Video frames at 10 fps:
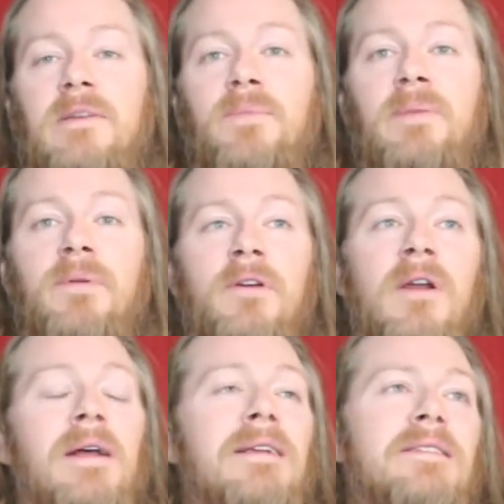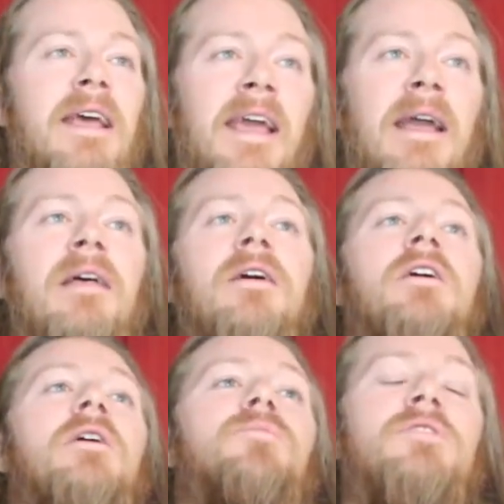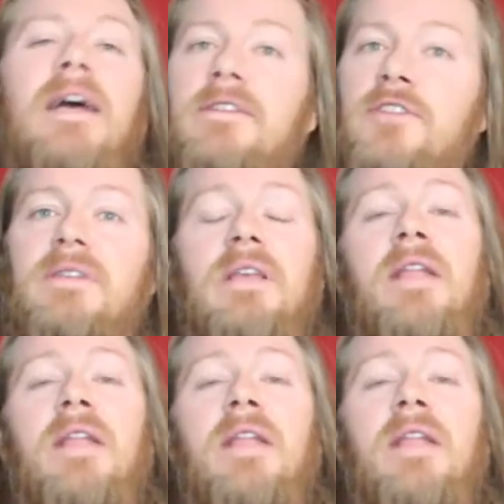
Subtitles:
Some people are saying pretentious